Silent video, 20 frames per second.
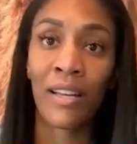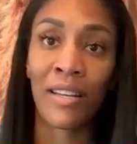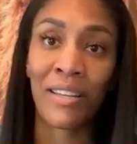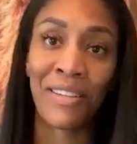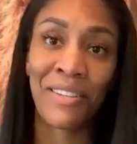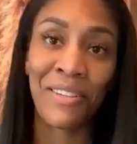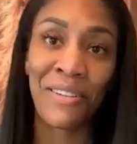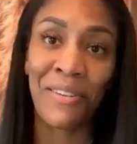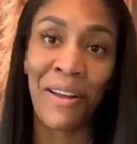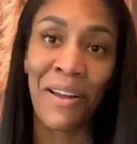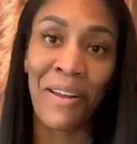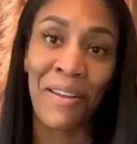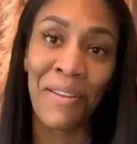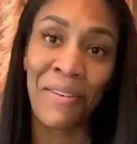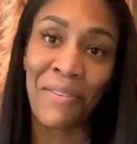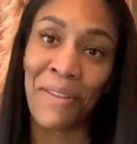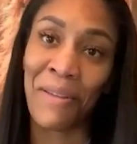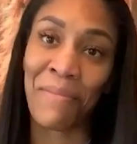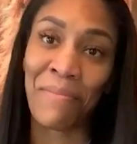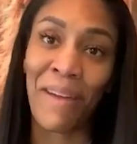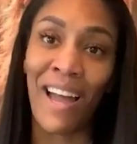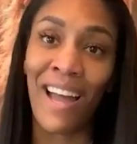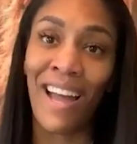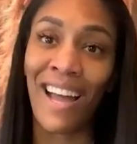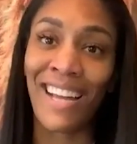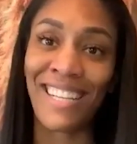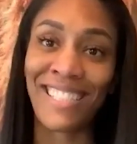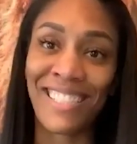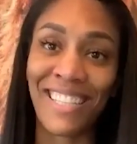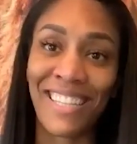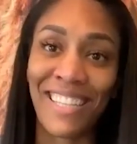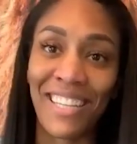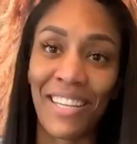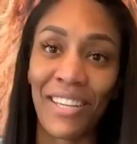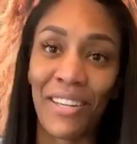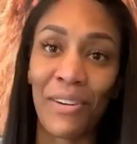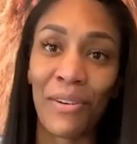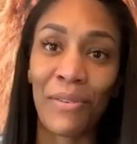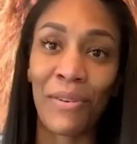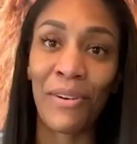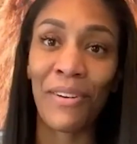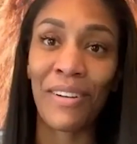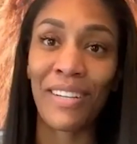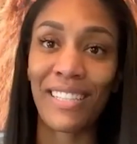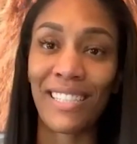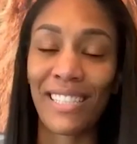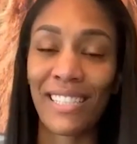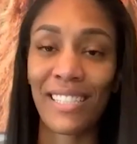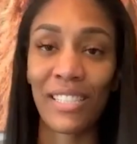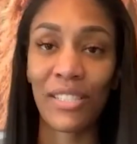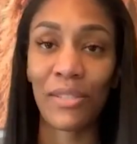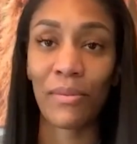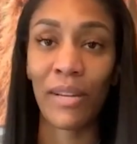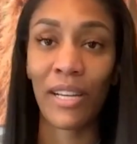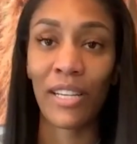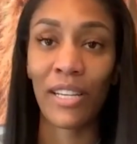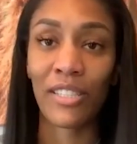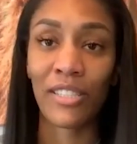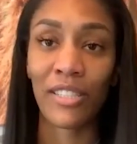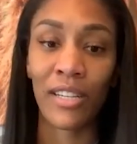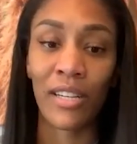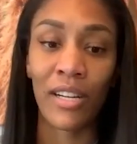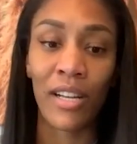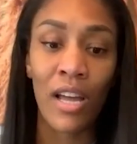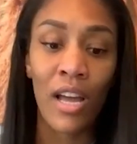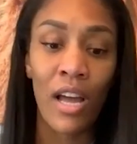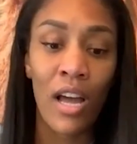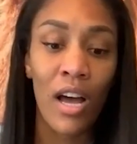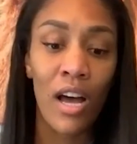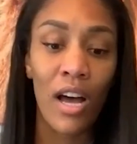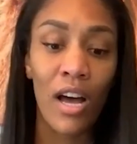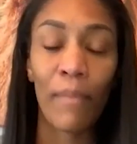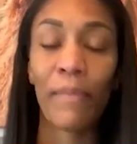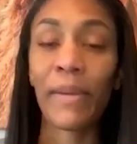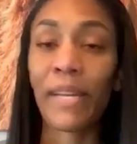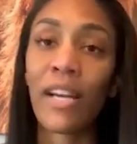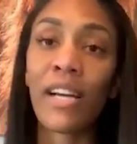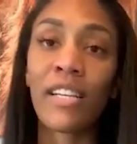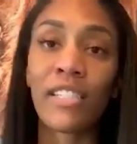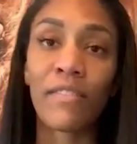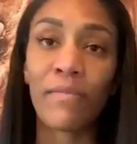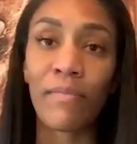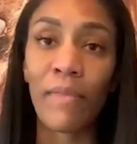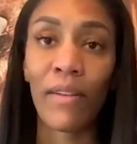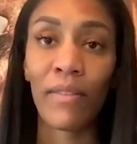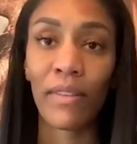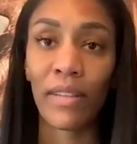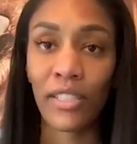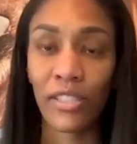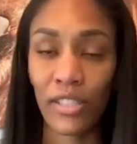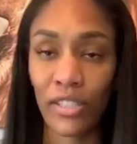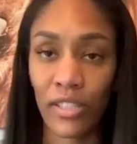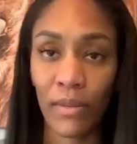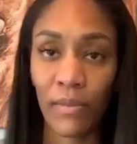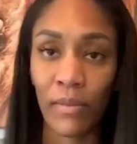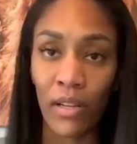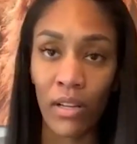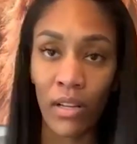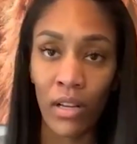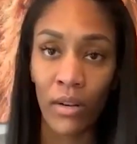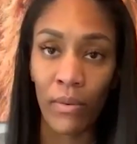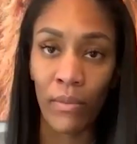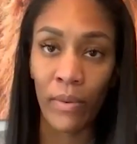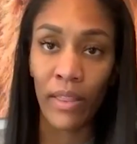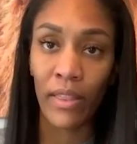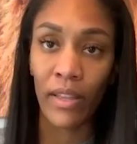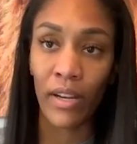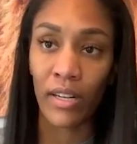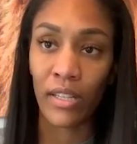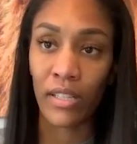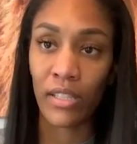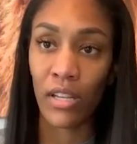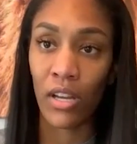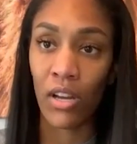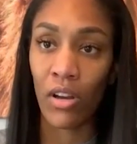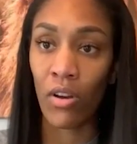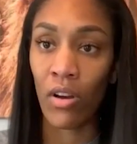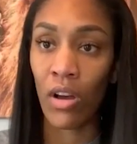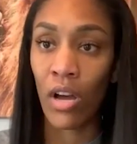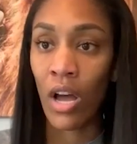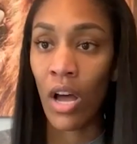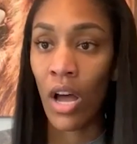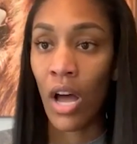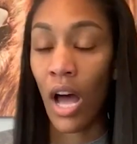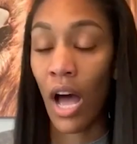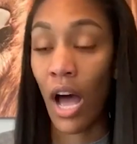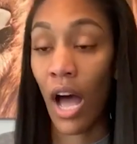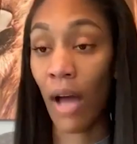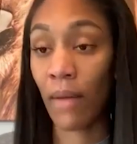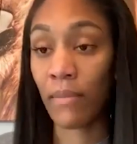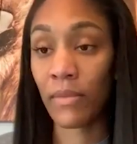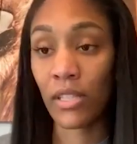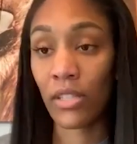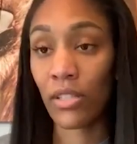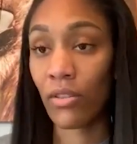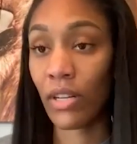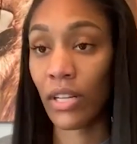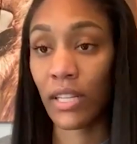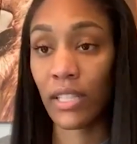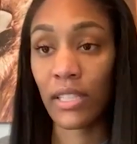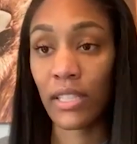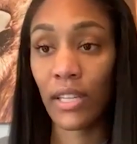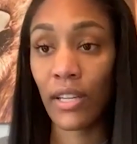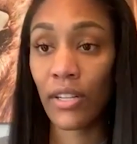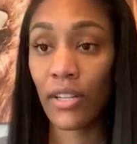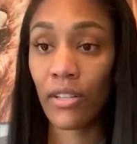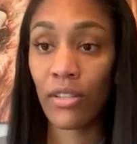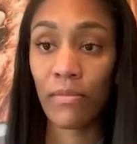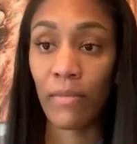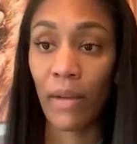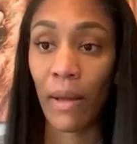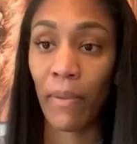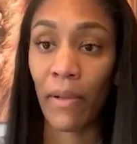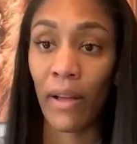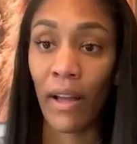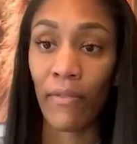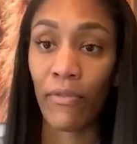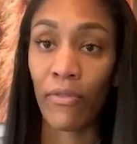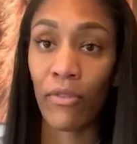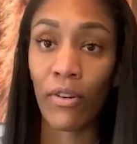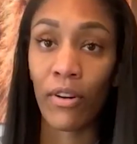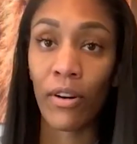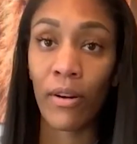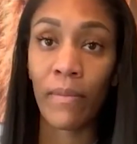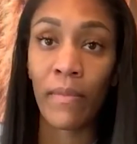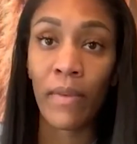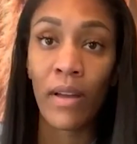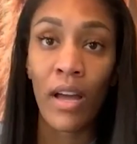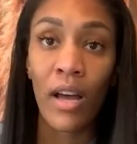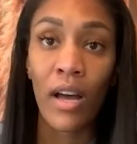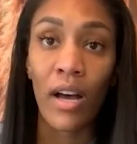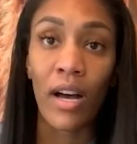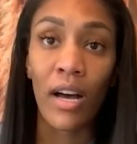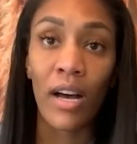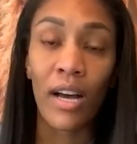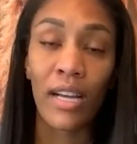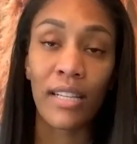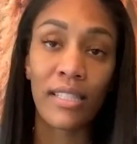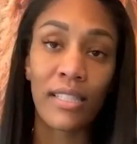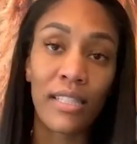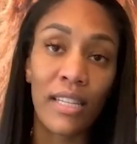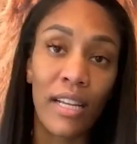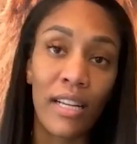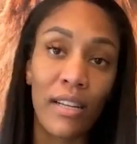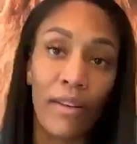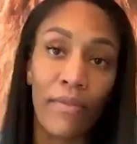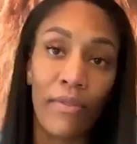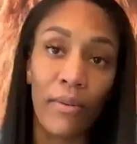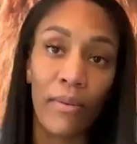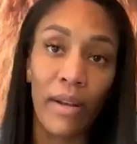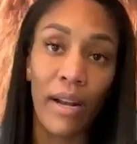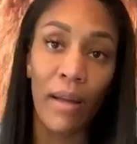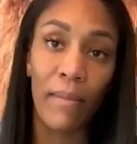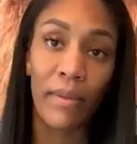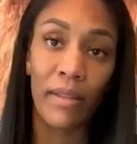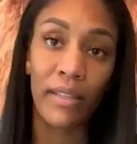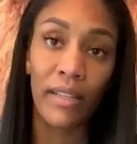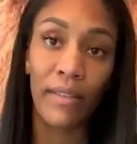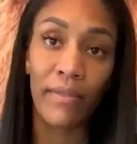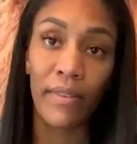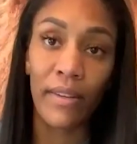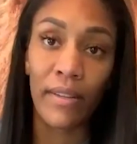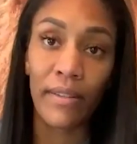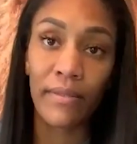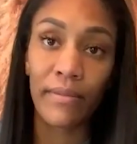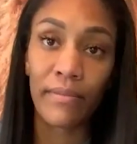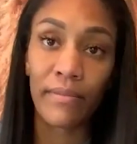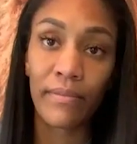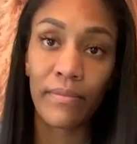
in my eyes, nothing can go wrong in this situation because of my relationship with her. So I'm just going to continue to use my platform and stand up for what I believe in.